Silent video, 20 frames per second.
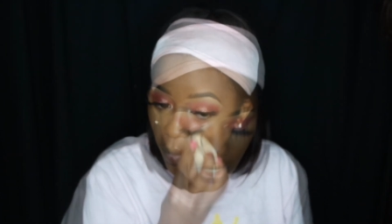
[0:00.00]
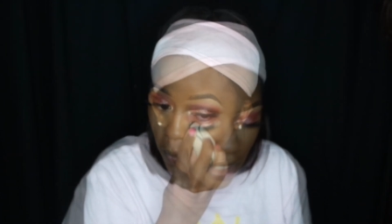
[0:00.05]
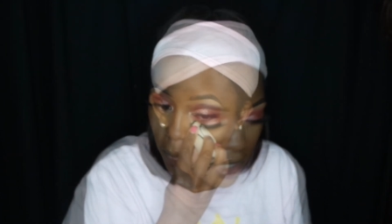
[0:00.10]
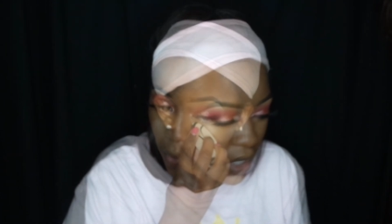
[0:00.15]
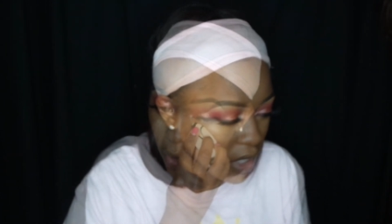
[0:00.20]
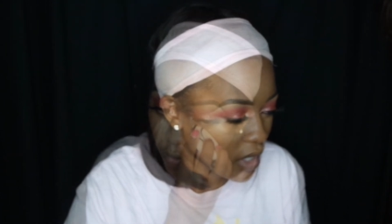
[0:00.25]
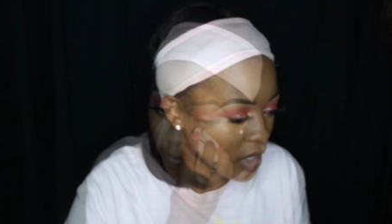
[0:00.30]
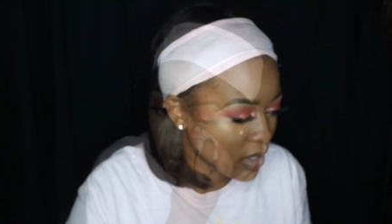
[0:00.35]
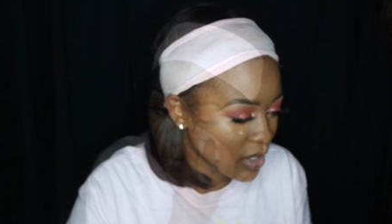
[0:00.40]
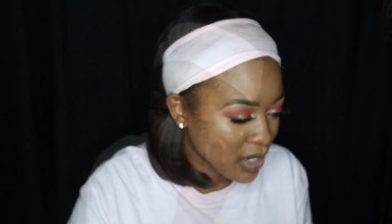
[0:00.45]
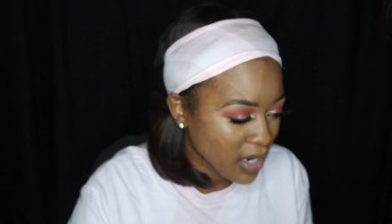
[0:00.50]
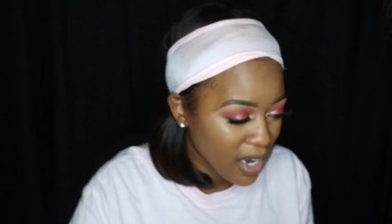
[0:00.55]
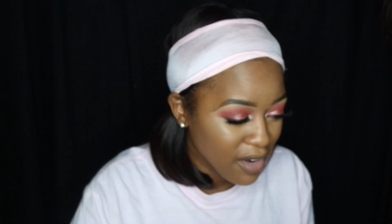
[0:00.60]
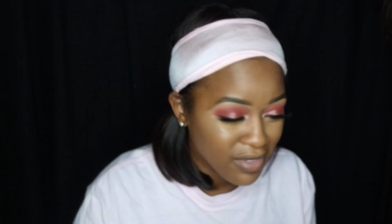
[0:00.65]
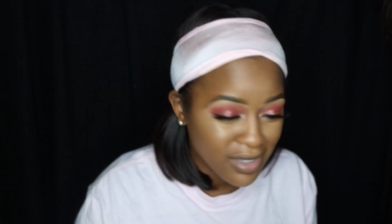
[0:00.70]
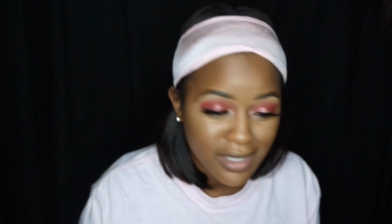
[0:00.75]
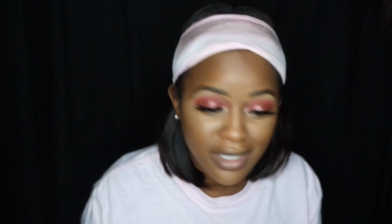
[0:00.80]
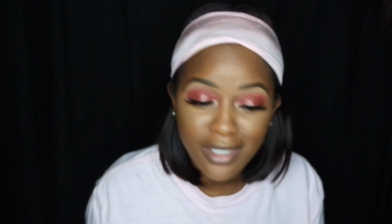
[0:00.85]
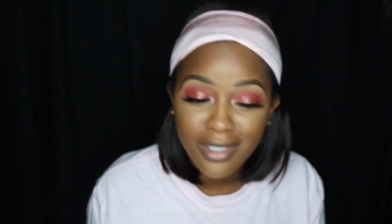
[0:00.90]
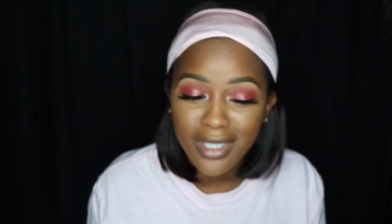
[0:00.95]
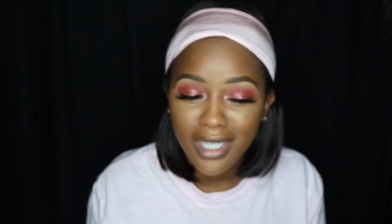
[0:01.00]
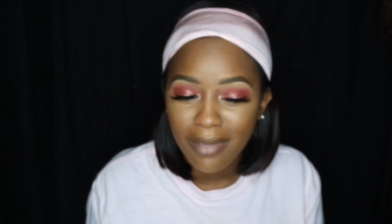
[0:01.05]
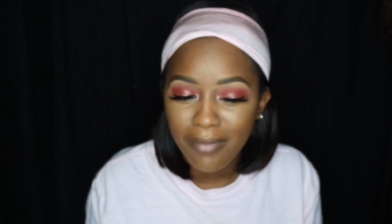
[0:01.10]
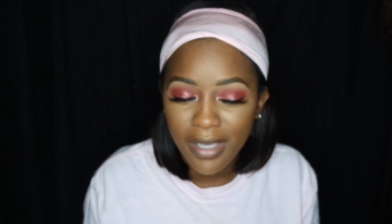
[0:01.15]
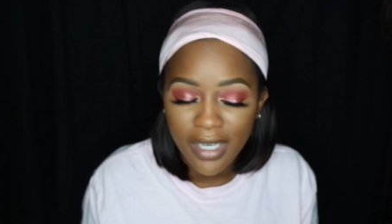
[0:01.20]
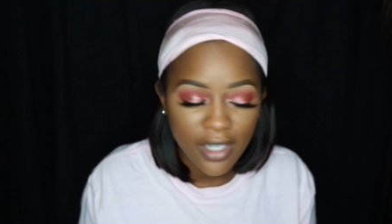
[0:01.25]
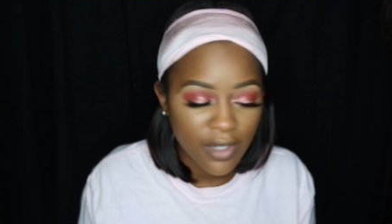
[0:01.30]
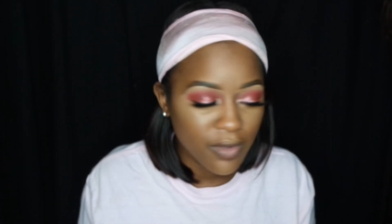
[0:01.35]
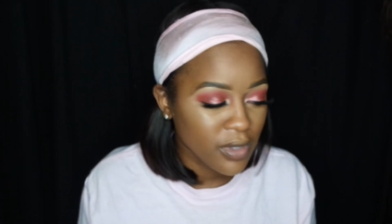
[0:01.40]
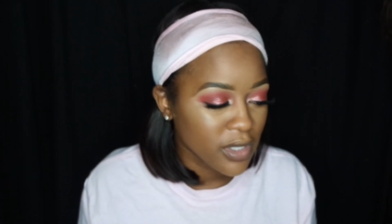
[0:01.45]
And the conversation, I
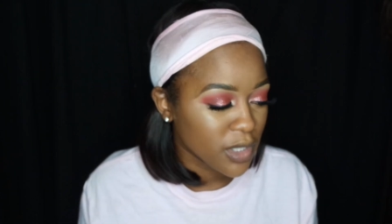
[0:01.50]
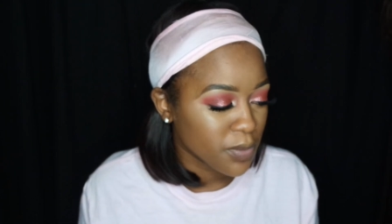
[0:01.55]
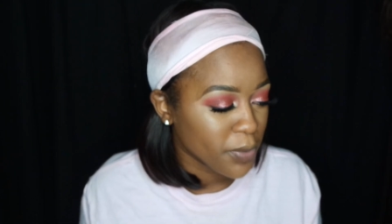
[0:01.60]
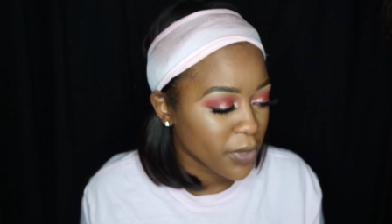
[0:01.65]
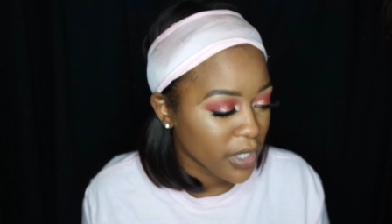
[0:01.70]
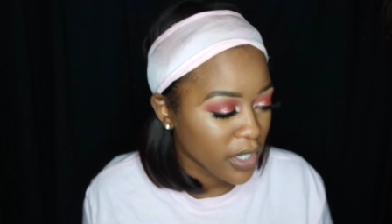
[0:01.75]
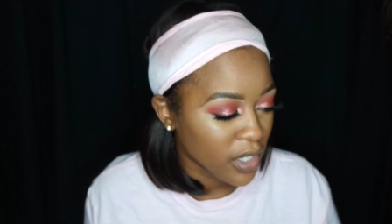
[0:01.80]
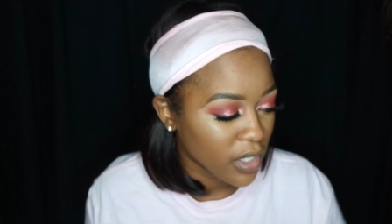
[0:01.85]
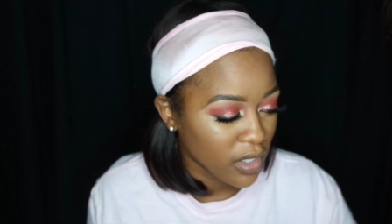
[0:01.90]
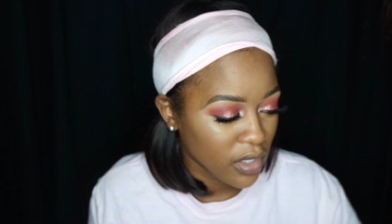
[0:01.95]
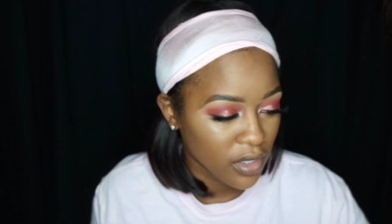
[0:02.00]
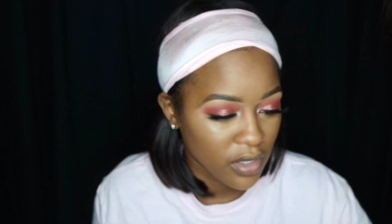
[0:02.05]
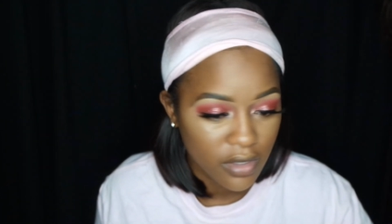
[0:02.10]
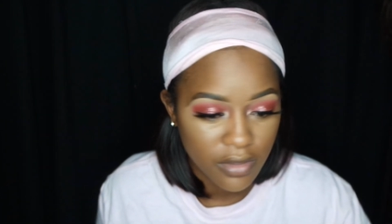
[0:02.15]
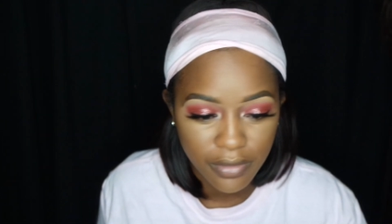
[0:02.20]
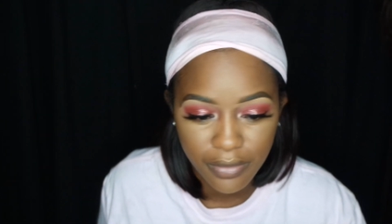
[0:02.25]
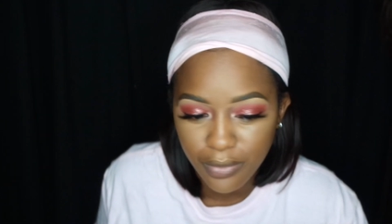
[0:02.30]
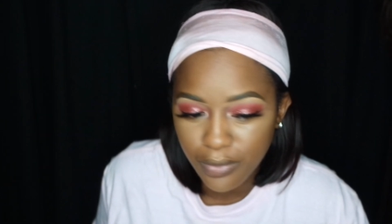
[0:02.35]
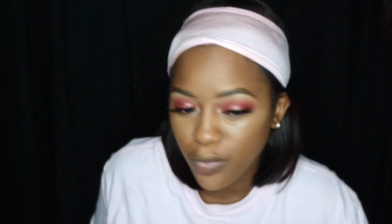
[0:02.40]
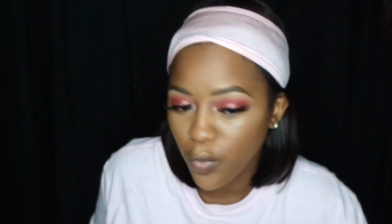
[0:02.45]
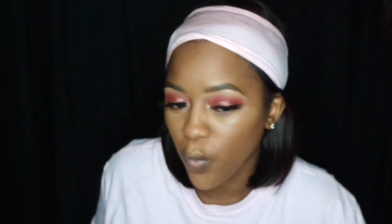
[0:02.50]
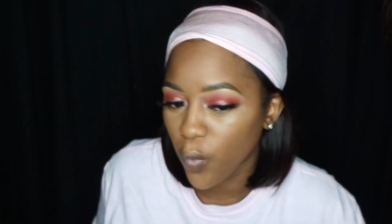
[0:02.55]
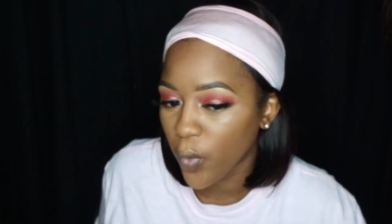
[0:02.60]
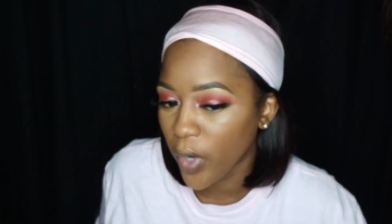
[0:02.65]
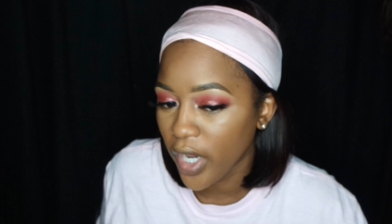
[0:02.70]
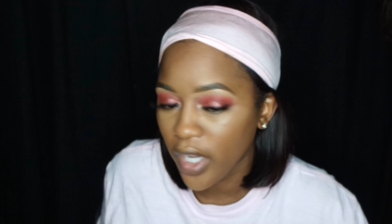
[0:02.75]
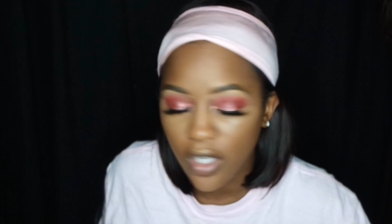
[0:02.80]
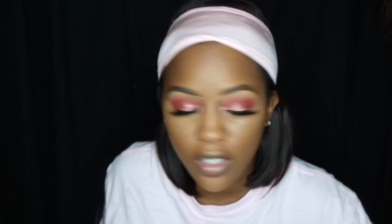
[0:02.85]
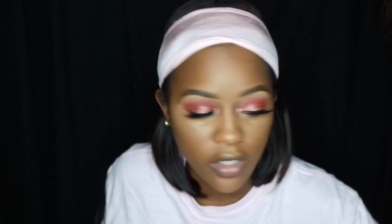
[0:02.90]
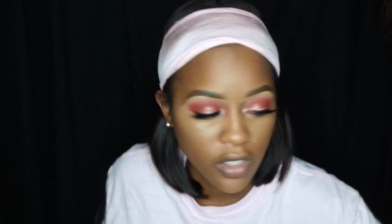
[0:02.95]
mean, it was pretty
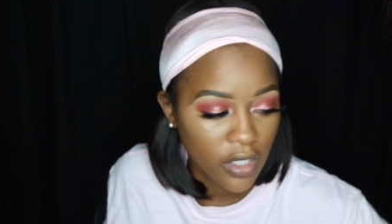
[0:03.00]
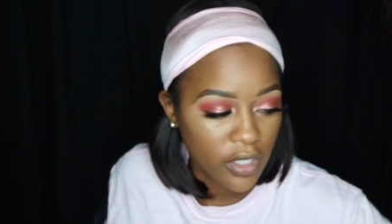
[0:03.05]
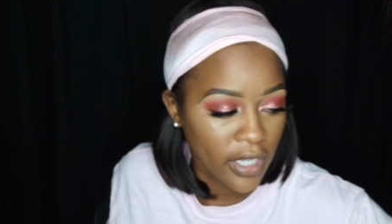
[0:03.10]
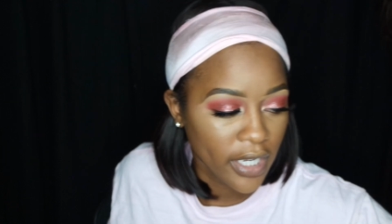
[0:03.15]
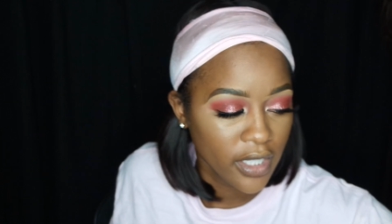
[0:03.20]
regular.